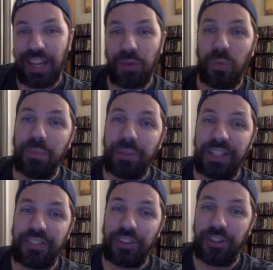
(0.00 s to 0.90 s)
At one
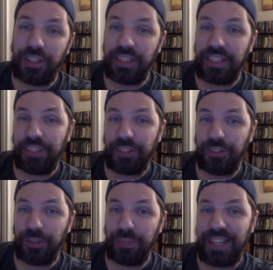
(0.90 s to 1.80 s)
place, they're in a living
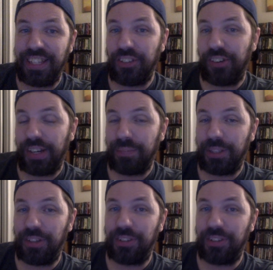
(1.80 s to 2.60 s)
room, and the grandmother